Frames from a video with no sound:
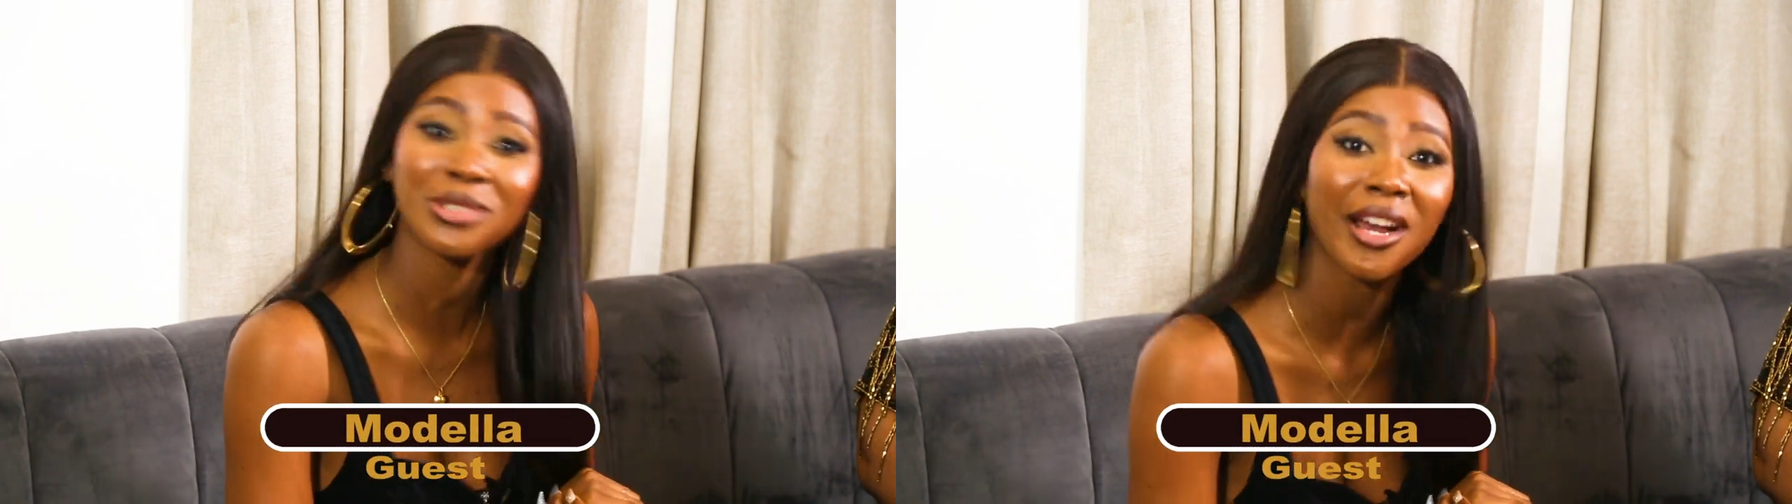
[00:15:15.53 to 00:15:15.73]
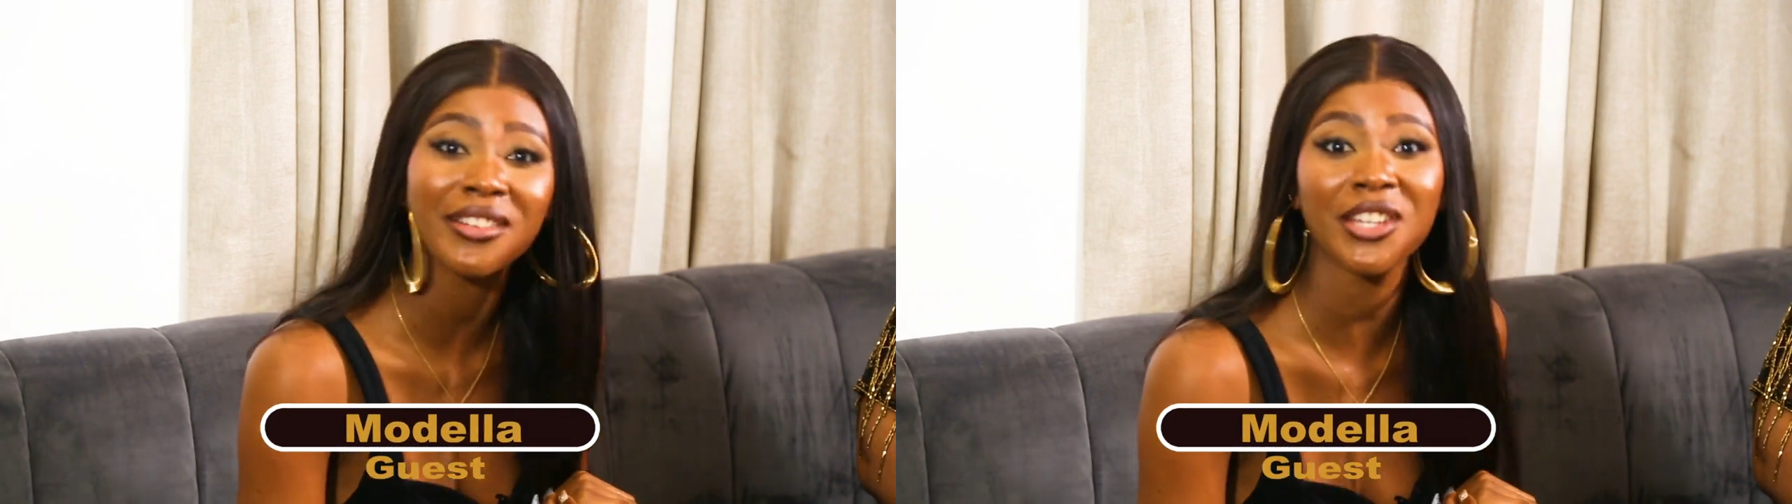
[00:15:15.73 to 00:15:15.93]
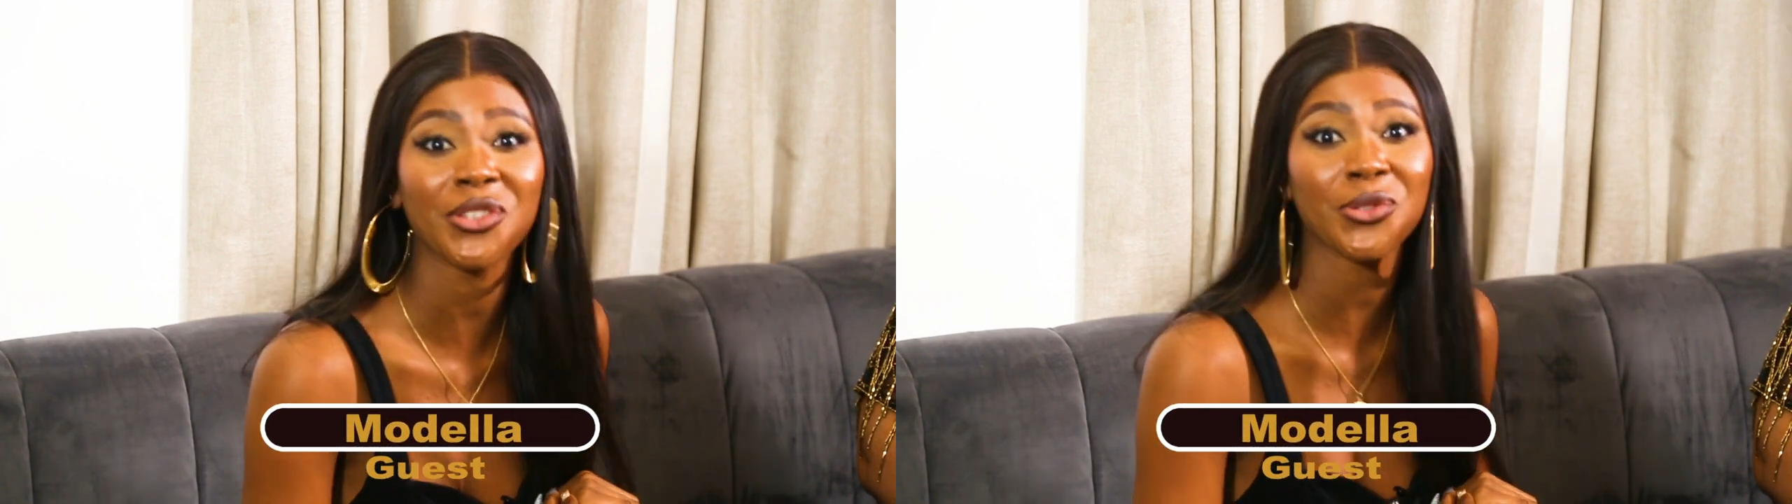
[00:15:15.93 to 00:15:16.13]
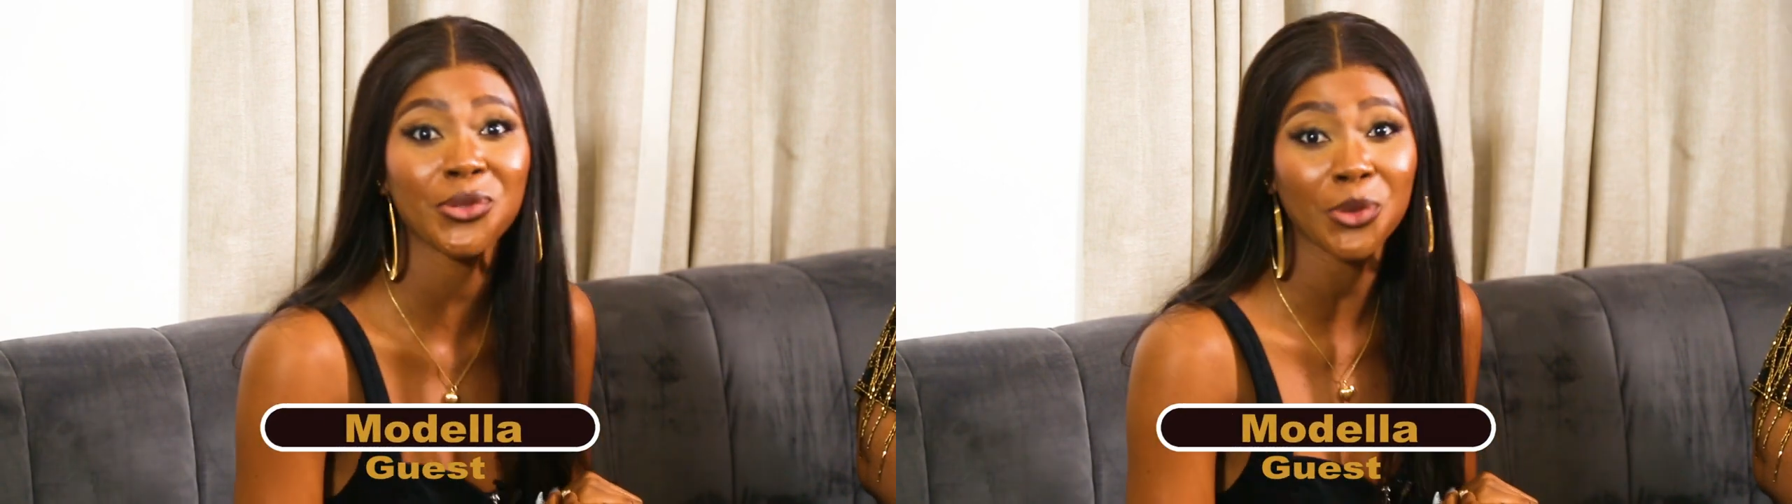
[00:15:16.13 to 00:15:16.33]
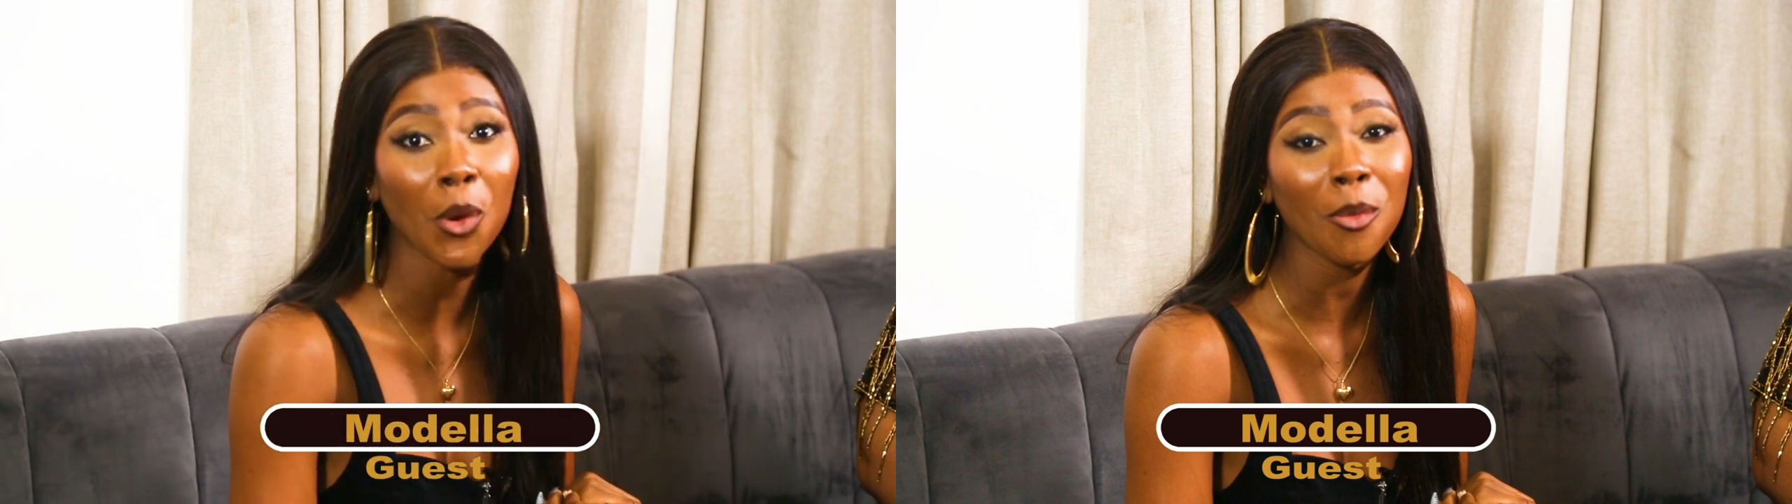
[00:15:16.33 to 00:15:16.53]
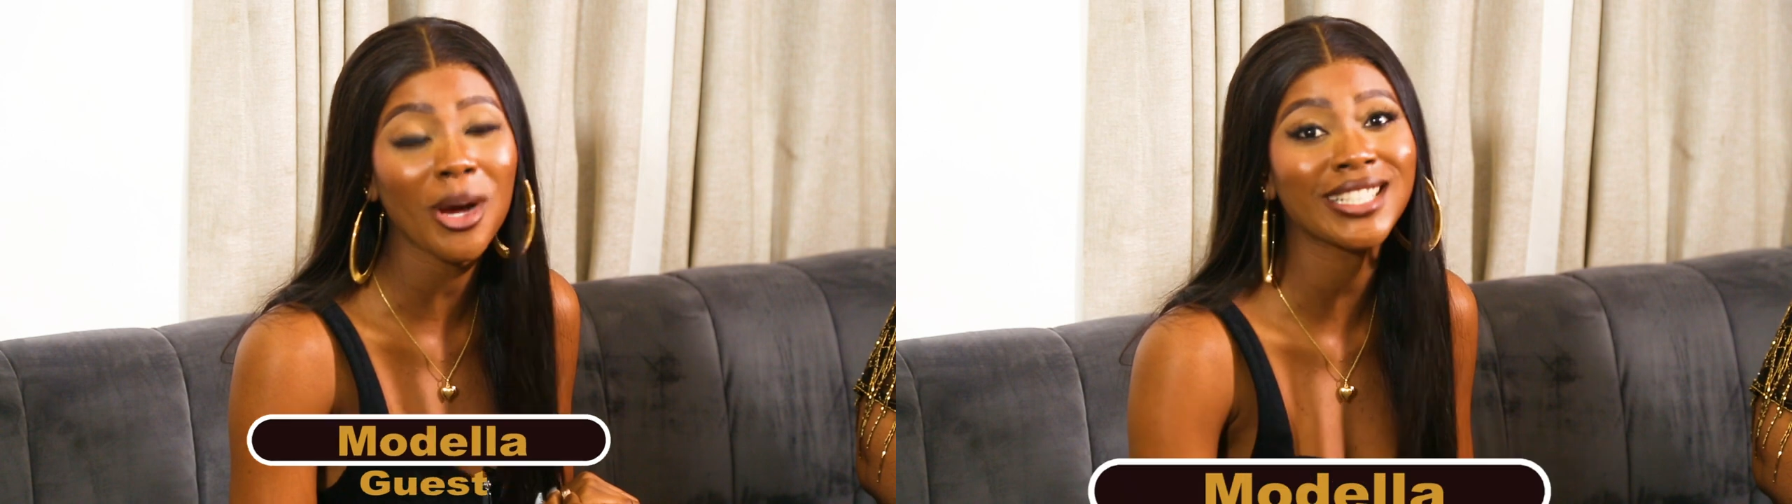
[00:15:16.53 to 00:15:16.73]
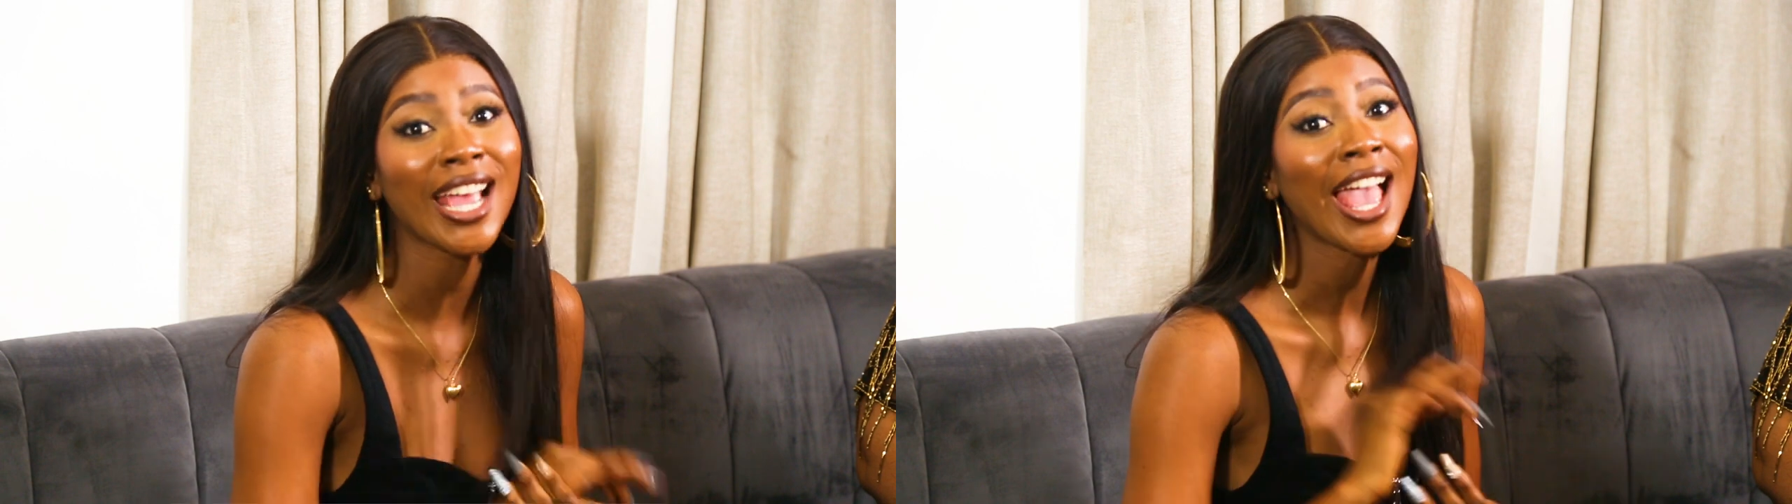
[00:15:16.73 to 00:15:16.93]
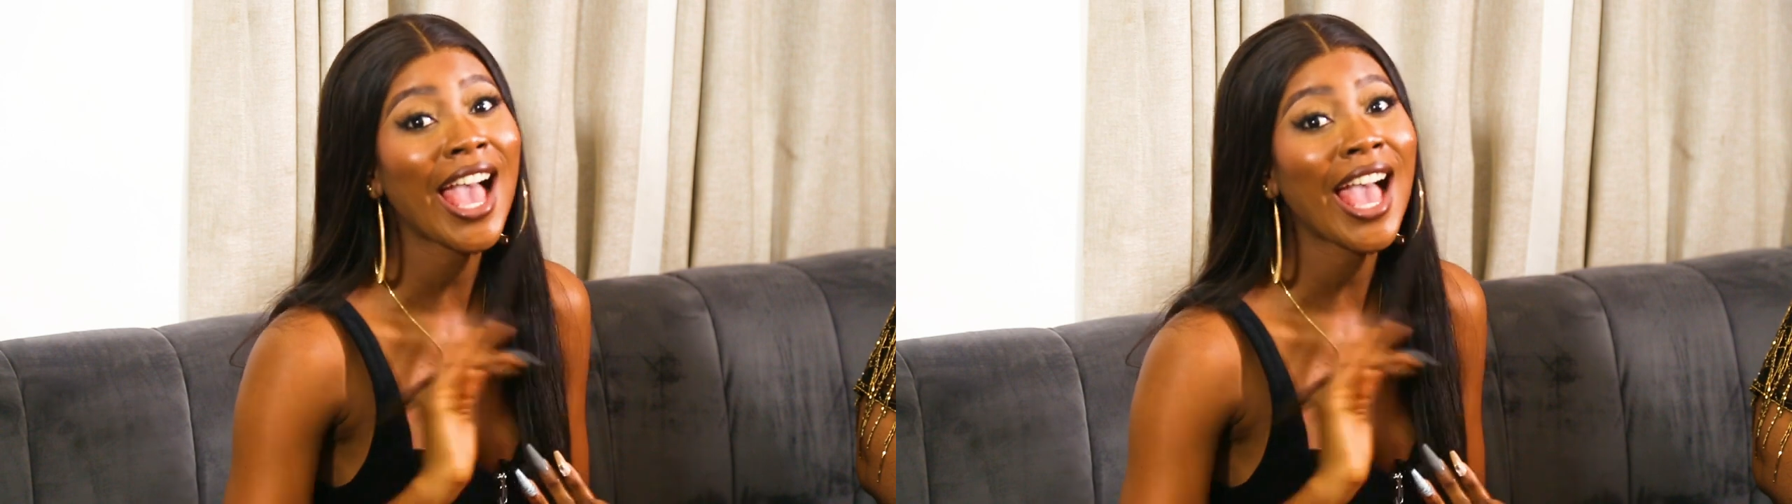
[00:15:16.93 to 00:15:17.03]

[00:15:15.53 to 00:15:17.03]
now. Thank you so much.